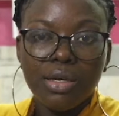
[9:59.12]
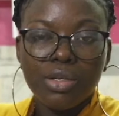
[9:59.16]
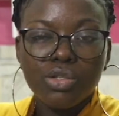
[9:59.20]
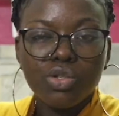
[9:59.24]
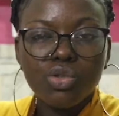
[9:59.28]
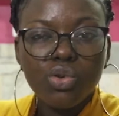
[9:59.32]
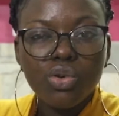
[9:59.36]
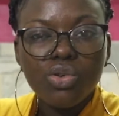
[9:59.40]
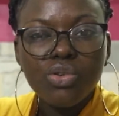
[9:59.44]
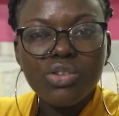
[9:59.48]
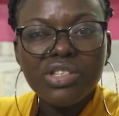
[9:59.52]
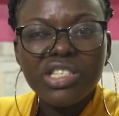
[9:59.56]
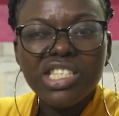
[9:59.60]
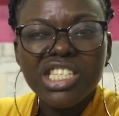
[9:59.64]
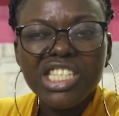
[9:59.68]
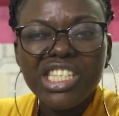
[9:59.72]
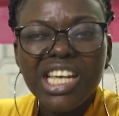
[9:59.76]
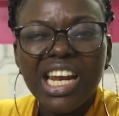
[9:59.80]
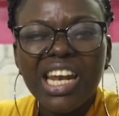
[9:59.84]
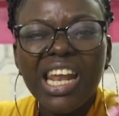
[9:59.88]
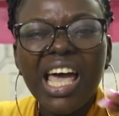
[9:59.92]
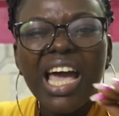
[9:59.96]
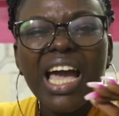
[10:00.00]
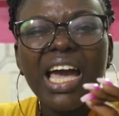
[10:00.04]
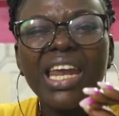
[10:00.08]
So you see
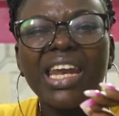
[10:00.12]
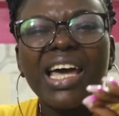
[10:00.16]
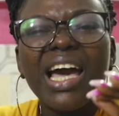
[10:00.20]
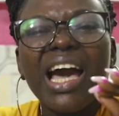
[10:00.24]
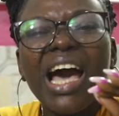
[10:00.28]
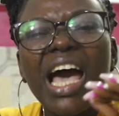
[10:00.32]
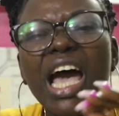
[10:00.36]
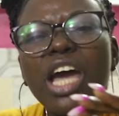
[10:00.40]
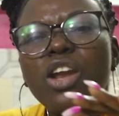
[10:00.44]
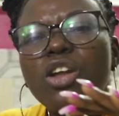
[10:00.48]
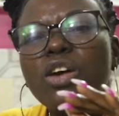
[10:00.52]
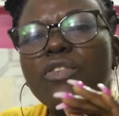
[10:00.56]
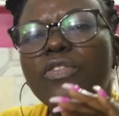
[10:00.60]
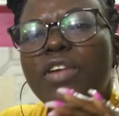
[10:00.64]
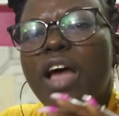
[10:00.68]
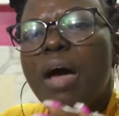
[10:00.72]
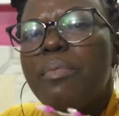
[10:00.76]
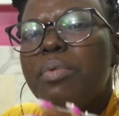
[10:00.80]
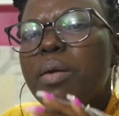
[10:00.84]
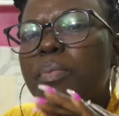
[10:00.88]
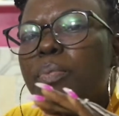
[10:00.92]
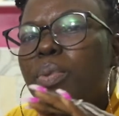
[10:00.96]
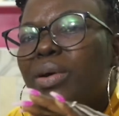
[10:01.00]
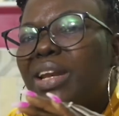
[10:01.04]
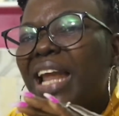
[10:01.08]
the kind of
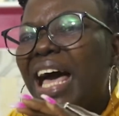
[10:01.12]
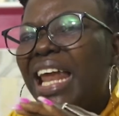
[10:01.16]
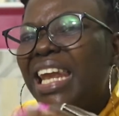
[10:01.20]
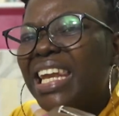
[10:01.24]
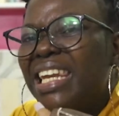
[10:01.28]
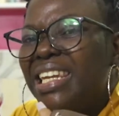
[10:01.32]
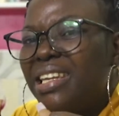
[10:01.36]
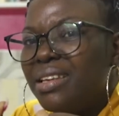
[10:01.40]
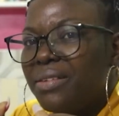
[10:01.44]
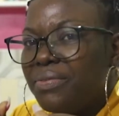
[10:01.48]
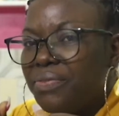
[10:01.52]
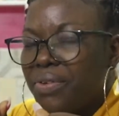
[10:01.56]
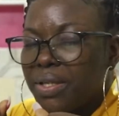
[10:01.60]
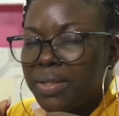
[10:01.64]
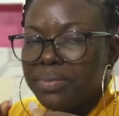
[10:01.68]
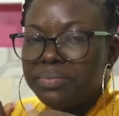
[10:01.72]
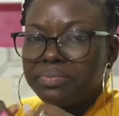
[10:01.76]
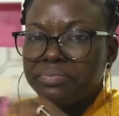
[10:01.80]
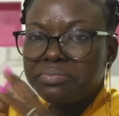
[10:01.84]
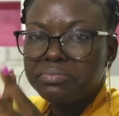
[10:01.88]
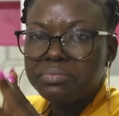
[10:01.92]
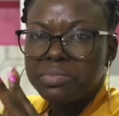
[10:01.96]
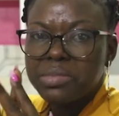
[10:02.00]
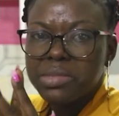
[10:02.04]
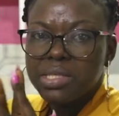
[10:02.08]
life people are living.
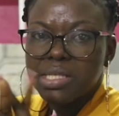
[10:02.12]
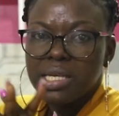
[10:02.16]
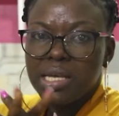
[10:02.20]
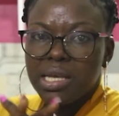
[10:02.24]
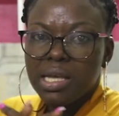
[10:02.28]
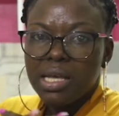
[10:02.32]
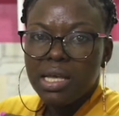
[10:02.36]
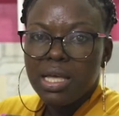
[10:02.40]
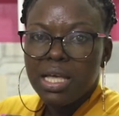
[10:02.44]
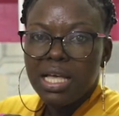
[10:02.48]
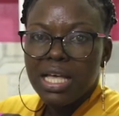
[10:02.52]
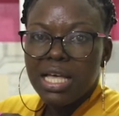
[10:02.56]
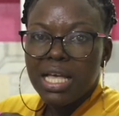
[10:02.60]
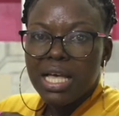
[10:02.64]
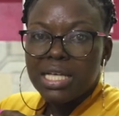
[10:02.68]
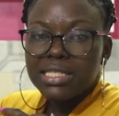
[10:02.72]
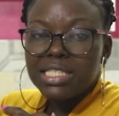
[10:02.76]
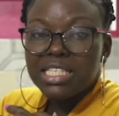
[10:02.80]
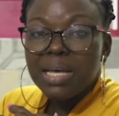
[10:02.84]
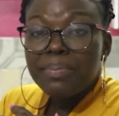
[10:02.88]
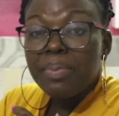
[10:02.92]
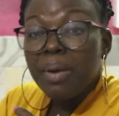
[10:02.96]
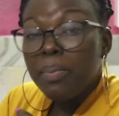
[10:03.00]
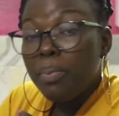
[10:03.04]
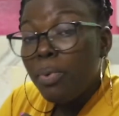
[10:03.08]

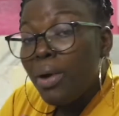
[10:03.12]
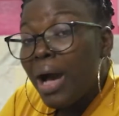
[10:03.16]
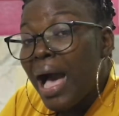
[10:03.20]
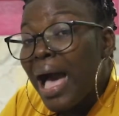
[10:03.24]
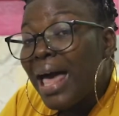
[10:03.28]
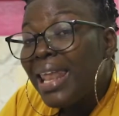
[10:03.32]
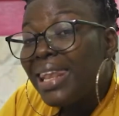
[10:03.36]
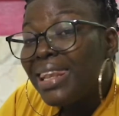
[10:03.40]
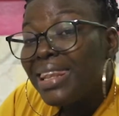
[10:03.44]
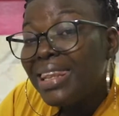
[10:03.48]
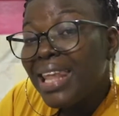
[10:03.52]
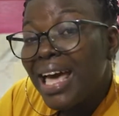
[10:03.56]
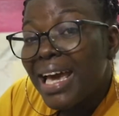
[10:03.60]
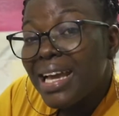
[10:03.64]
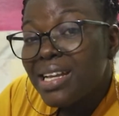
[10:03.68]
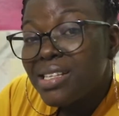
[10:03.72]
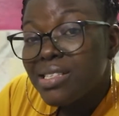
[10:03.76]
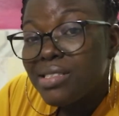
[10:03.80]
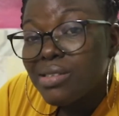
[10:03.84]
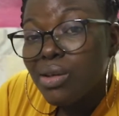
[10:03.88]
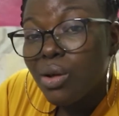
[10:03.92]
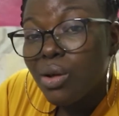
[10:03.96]
Some people are lights